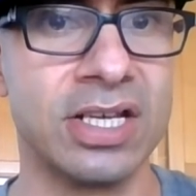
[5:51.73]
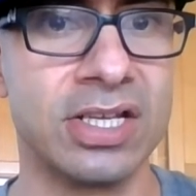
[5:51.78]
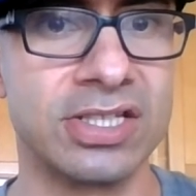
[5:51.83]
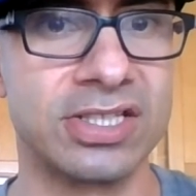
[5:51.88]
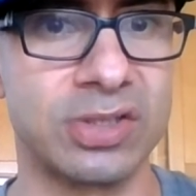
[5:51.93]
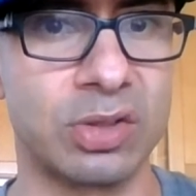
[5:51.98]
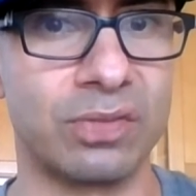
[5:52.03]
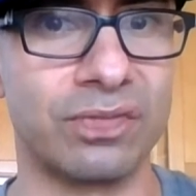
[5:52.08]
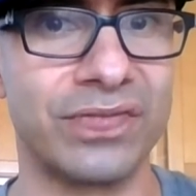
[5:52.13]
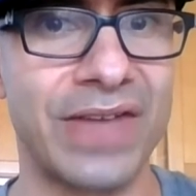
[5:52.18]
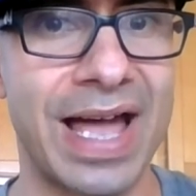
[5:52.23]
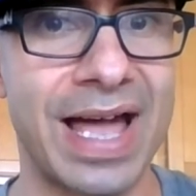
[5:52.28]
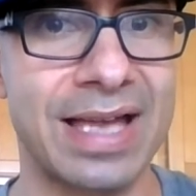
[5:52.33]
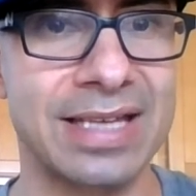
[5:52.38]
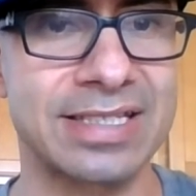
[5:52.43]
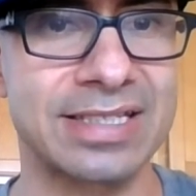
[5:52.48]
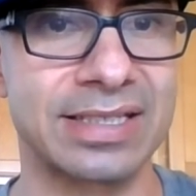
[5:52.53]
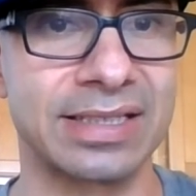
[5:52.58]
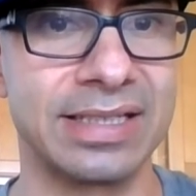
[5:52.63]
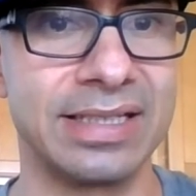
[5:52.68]
So,
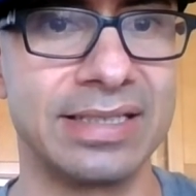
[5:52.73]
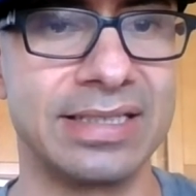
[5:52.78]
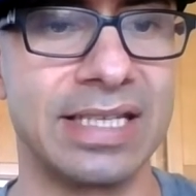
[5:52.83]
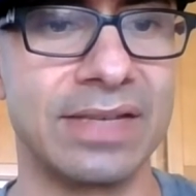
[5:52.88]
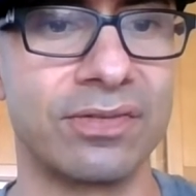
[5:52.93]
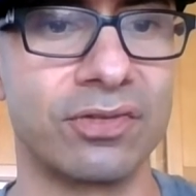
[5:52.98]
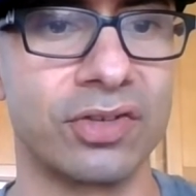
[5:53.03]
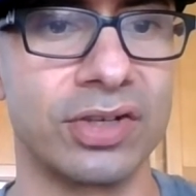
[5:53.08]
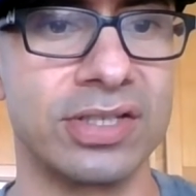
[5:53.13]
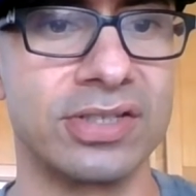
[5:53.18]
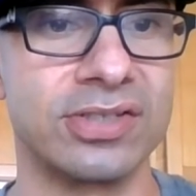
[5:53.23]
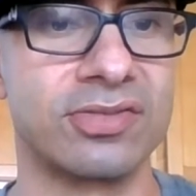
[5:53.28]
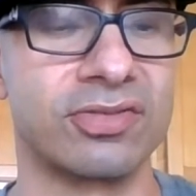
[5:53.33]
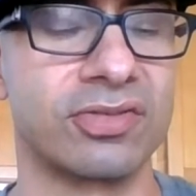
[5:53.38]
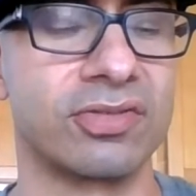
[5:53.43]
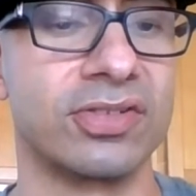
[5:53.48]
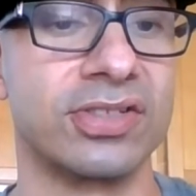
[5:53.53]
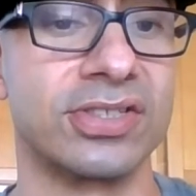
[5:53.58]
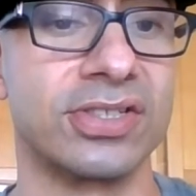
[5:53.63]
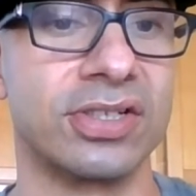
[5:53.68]
vastly different
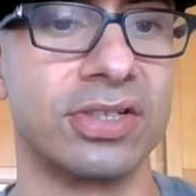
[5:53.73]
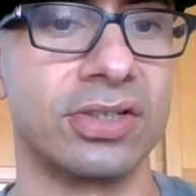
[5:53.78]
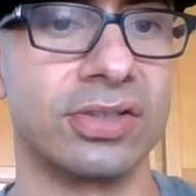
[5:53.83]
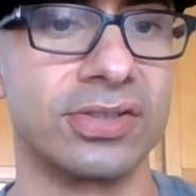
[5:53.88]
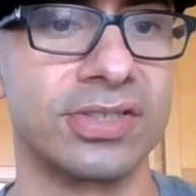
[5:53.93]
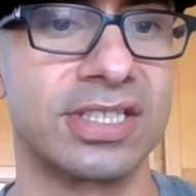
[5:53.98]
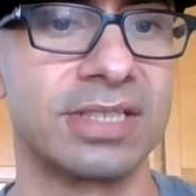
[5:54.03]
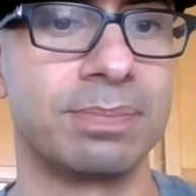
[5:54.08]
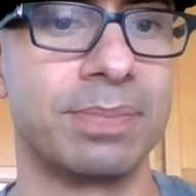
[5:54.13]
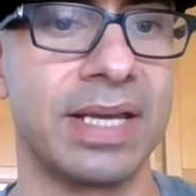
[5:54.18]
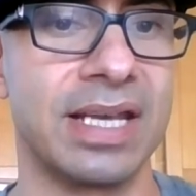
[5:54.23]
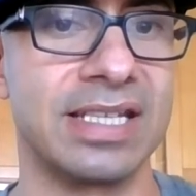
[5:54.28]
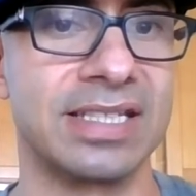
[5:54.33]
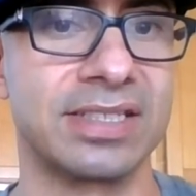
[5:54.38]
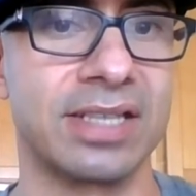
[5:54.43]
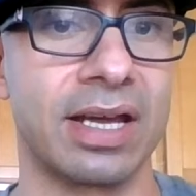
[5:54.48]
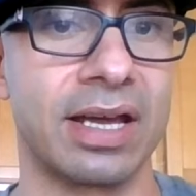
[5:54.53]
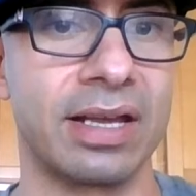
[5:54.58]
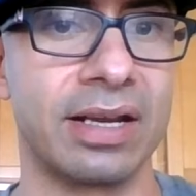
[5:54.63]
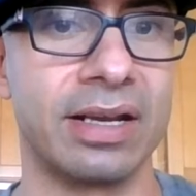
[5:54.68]
results
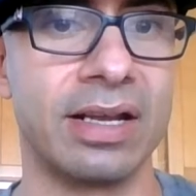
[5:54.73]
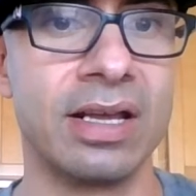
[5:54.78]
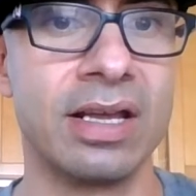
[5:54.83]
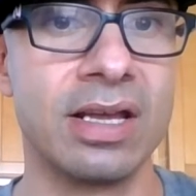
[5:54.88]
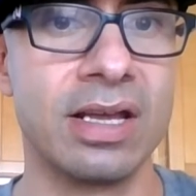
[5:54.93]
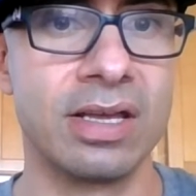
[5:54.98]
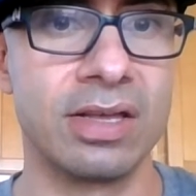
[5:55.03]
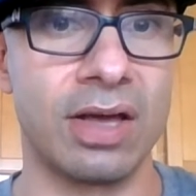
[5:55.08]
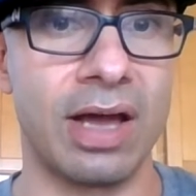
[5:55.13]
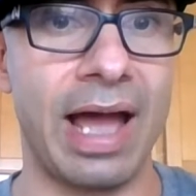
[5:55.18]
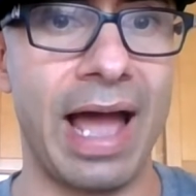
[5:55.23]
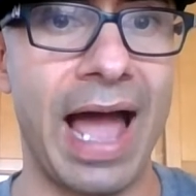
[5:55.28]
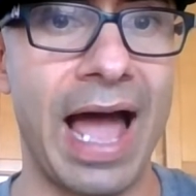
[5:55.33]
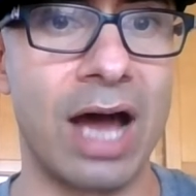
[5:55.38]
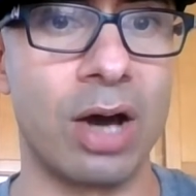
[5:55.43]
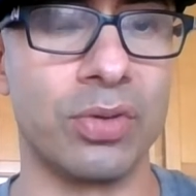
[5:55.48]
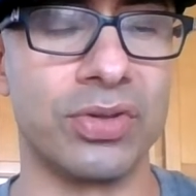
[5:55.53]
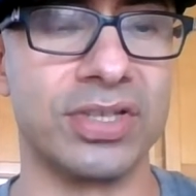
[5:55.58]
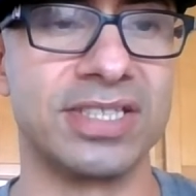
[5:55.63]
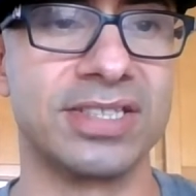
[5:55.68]
based on
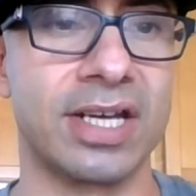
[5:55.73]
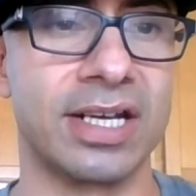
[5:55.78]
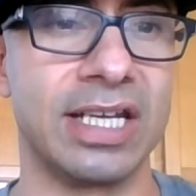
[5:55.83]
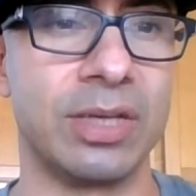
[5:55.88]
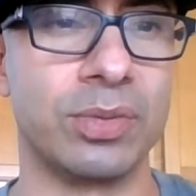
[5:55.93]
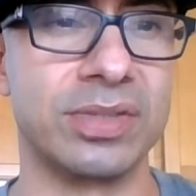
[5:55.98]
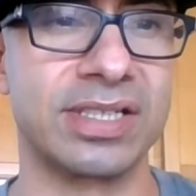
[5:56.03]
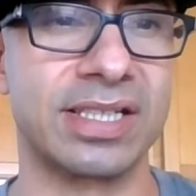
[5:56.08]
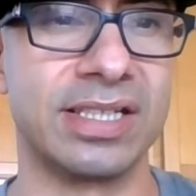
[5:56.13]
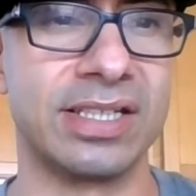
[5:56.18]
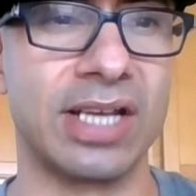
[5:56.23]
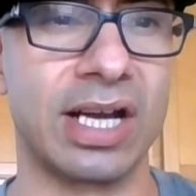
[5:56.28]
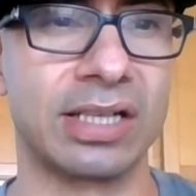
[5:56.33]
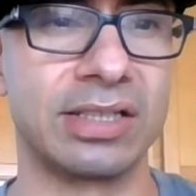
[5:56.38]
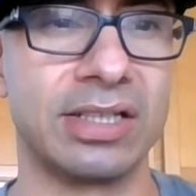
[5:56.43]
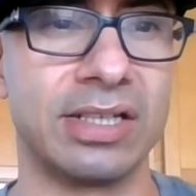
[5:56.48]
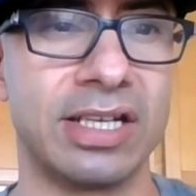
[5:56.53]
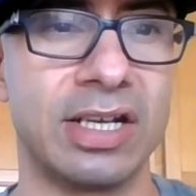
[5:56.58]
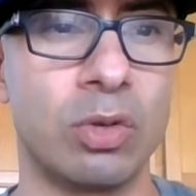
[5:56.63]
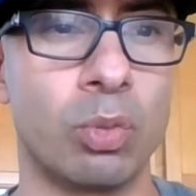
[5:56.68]
how the study was
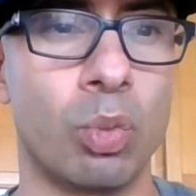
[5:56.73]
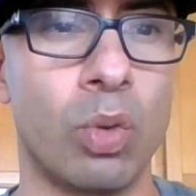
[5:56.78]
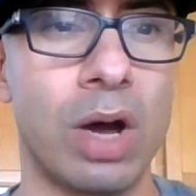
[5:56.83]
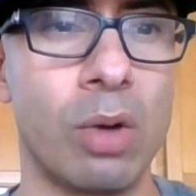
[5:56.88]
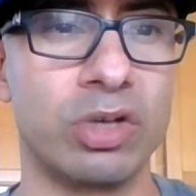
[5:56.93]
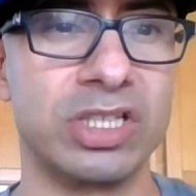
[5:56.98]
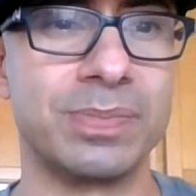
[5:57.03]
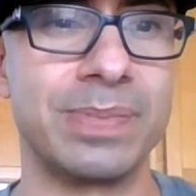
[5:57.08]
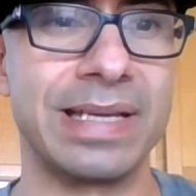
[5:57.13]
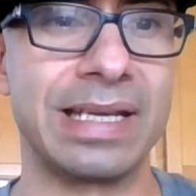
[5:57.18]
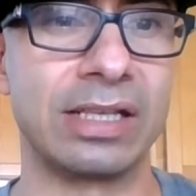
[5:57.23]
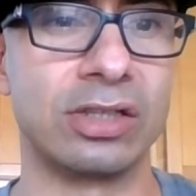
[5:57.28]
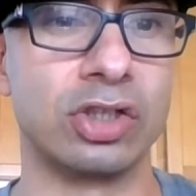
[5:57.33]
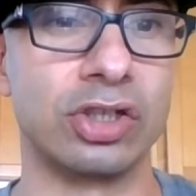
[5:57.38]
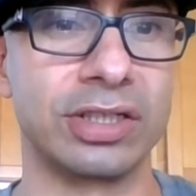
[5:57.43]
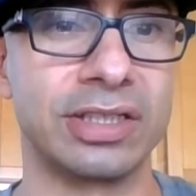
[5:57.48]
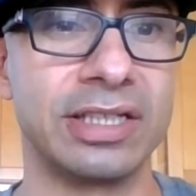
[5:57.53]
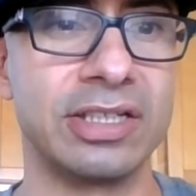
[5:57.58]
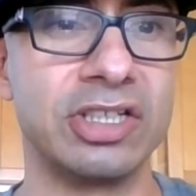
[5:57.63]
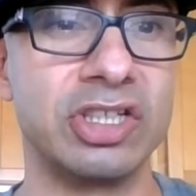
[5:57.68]
conducted and what was being
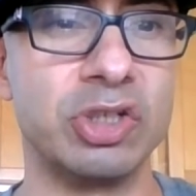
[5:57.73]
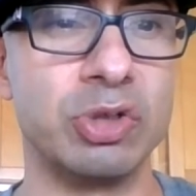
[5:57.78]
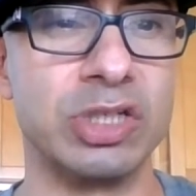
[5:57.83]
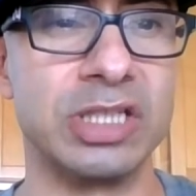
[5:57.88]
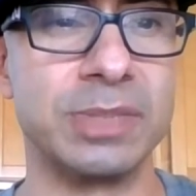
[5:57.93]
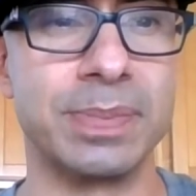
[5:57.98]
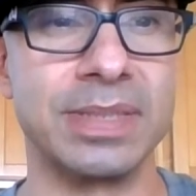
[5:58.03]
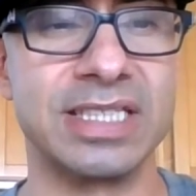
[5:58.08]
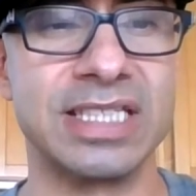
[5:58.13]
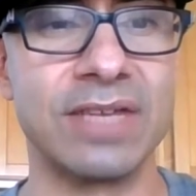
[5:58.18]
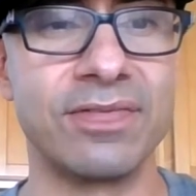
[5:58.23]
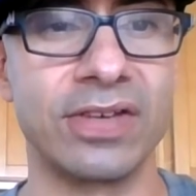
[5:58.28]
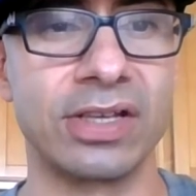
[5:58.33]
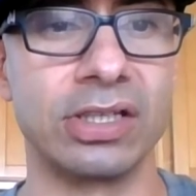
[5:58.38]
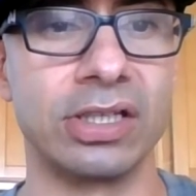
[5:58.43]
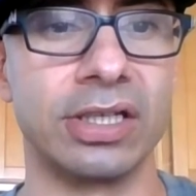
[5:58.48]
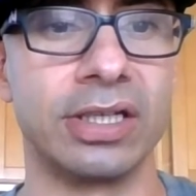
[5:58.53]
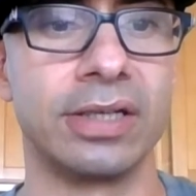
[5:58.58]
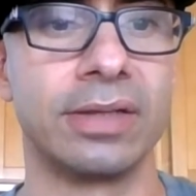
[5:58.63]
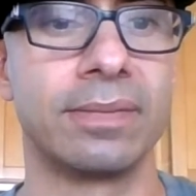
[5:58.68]
looked into
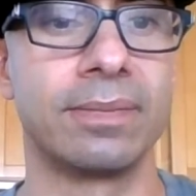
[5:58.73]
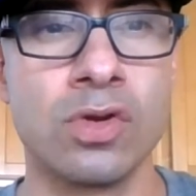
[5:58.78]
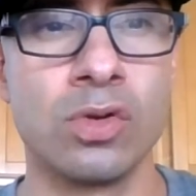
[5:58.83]
specifically.